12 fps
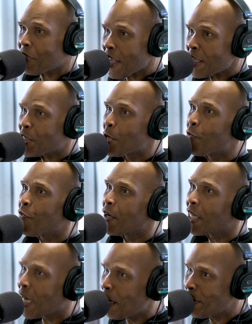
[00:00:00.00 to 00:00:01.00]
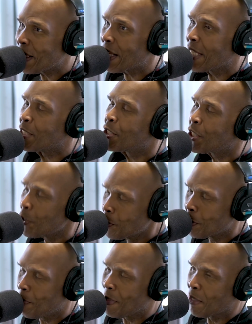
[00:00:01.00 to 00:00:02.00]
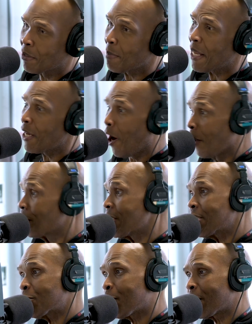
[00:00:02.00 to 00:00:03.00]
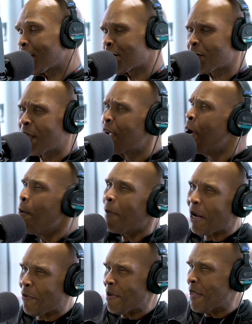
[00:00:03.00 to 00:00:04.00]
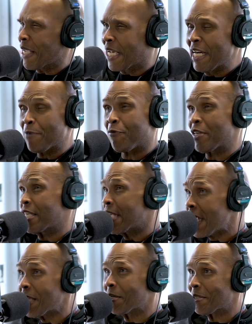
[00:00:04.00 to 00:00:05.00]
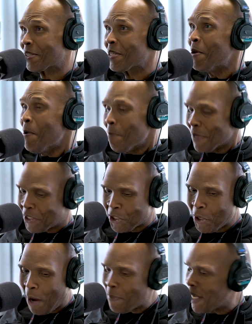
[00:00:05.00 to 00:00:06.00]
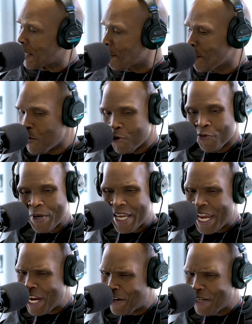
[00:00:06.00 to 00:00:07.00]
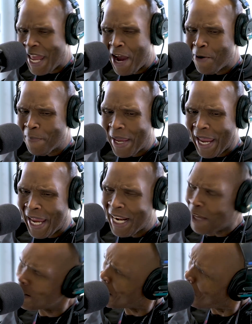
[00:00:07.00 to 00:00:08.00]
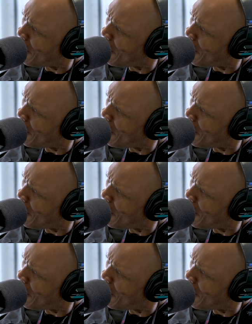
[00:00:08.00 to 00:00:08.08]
thank so you excited. for coming into the building, man. No, this is one of those where, Mike, we've been good for years. Mm-hmm. But, you know, I made the move. We here now, man. And I was like,